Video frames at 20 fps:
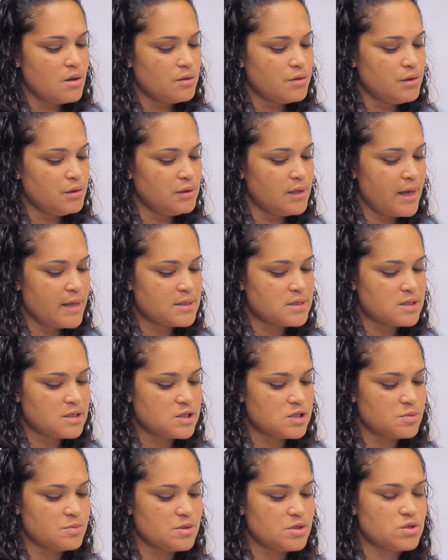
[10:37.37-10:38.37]
The
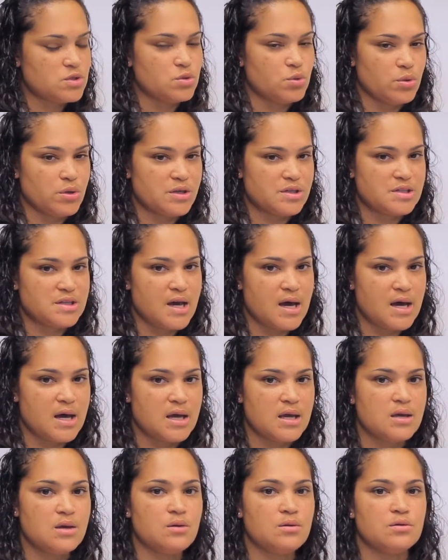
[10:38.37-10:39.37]
latissimus
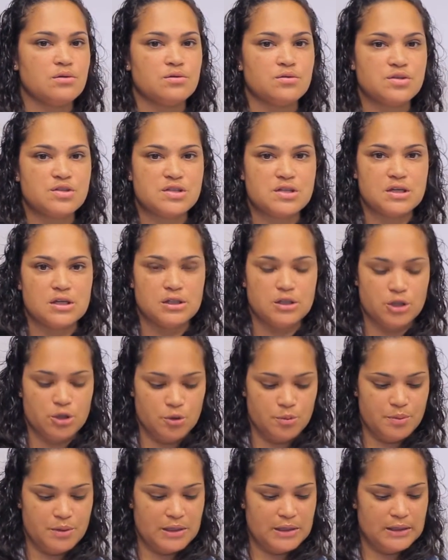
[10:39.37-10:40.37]
dorsi, you'll see a
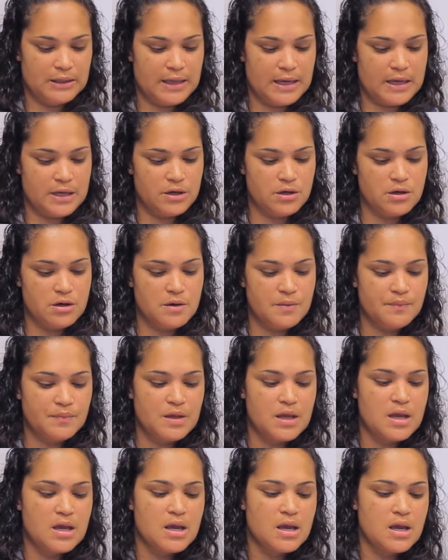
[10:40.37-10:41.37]
little bit later.
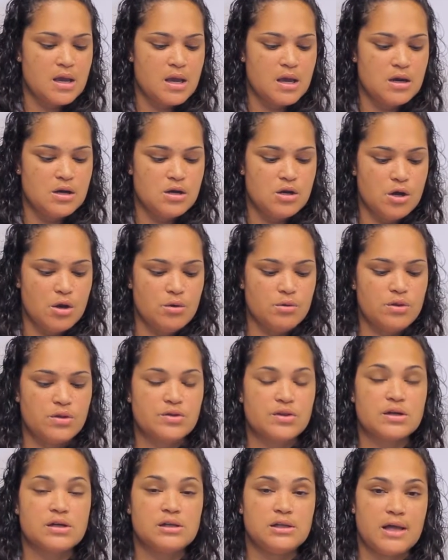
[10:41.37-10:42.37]
And know
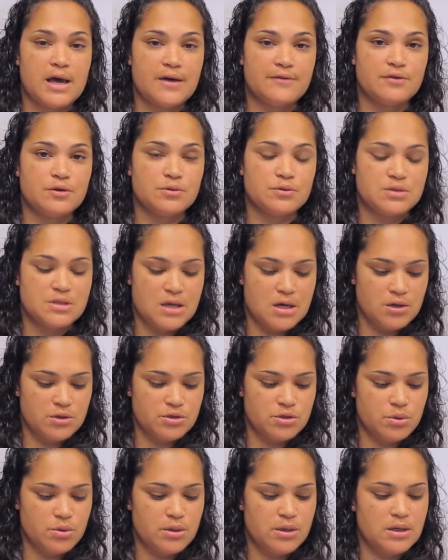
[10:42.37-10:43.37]
that the
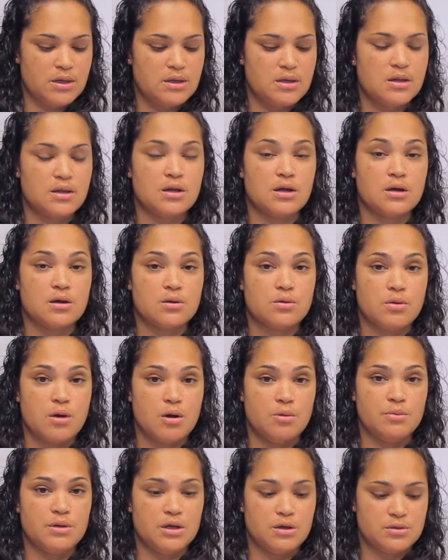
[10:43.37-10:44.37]
clavodeltoid, the
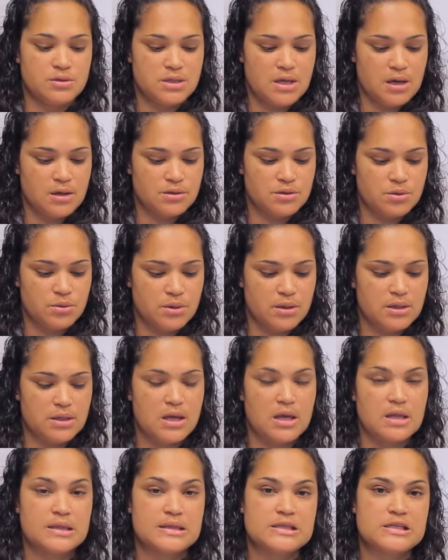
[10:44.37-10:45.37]
acromiodeltoid,
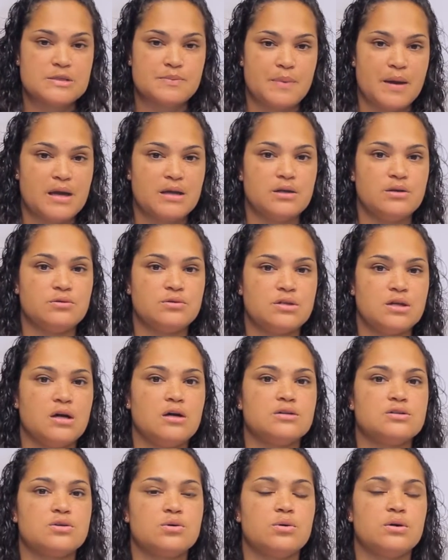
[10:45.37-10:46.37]
and the
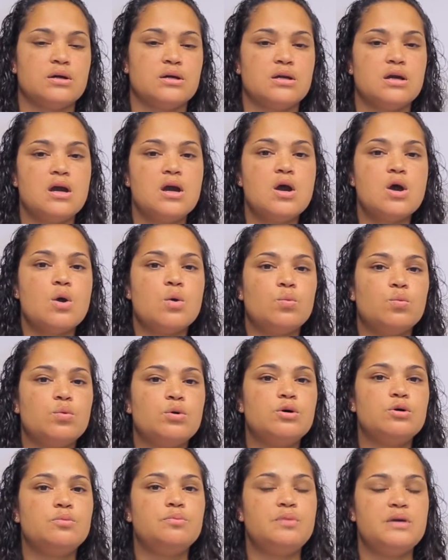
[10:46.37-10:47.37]
spinodeltoid
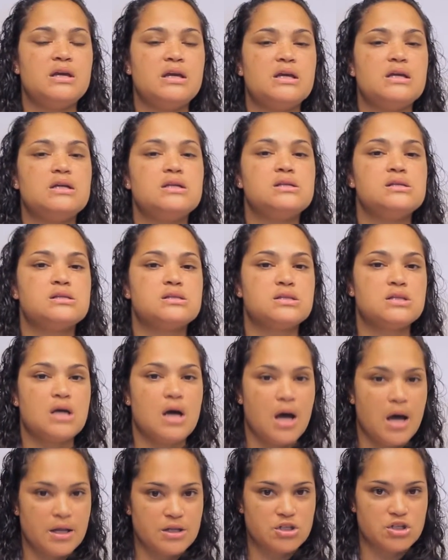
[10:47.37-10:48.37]
will be
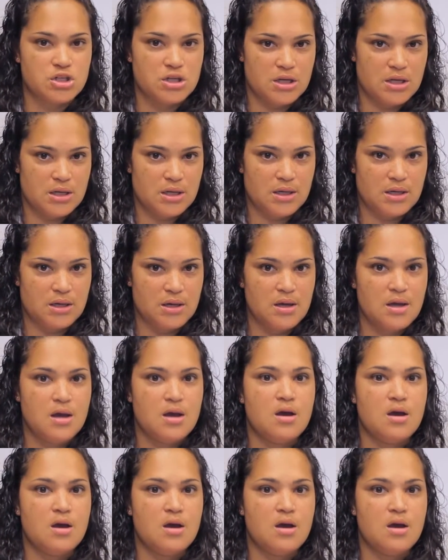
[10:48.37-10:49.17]
touching